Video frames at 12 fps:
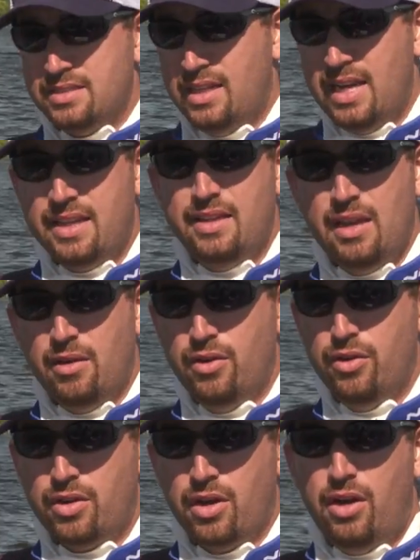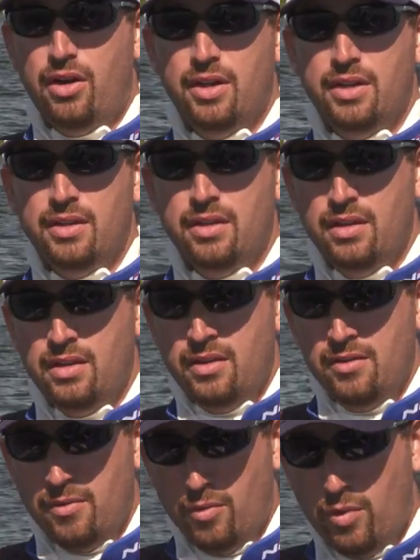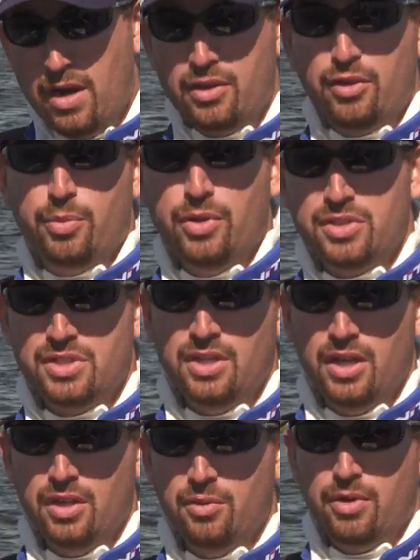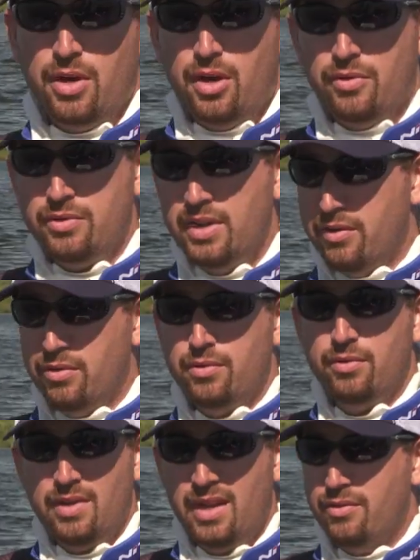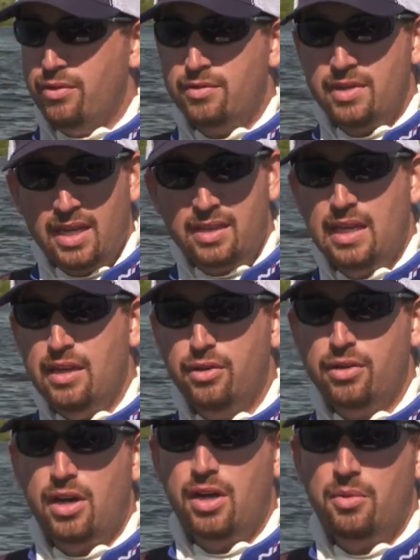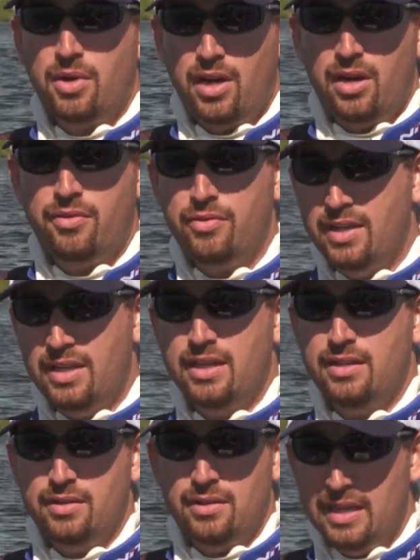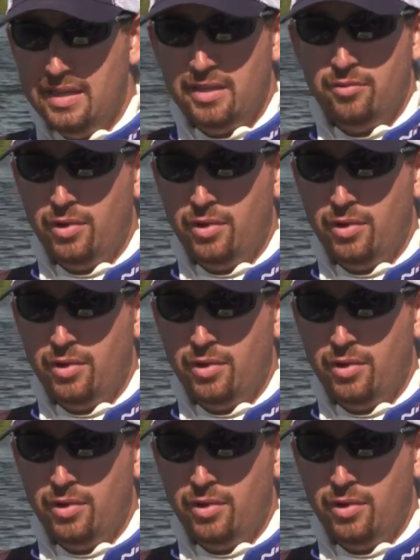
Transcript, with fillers: sliding that hook on while you're pushing the other one off. Never never take that hook all the way off and then and then